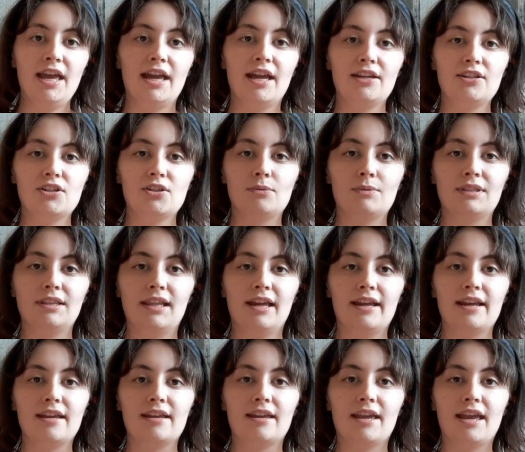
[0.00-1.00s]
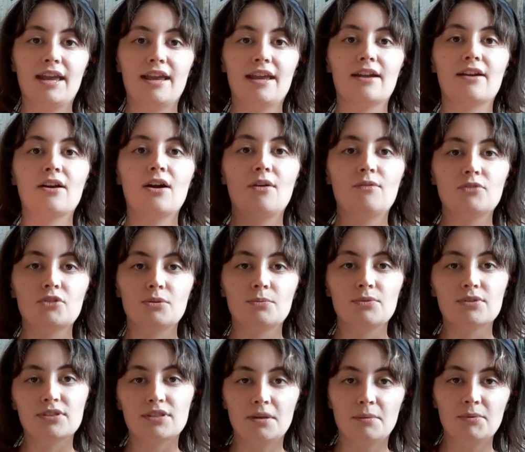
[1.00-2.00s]
and you would like a
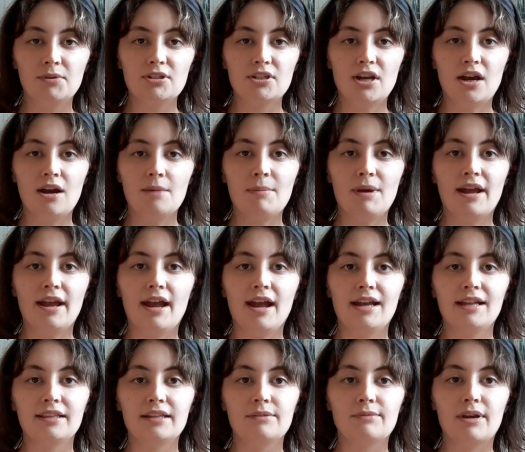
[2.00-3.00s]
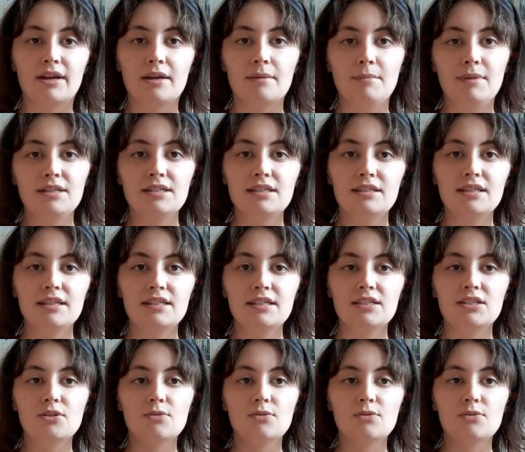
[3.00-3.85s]
comfortable summer top, I highly recommend this.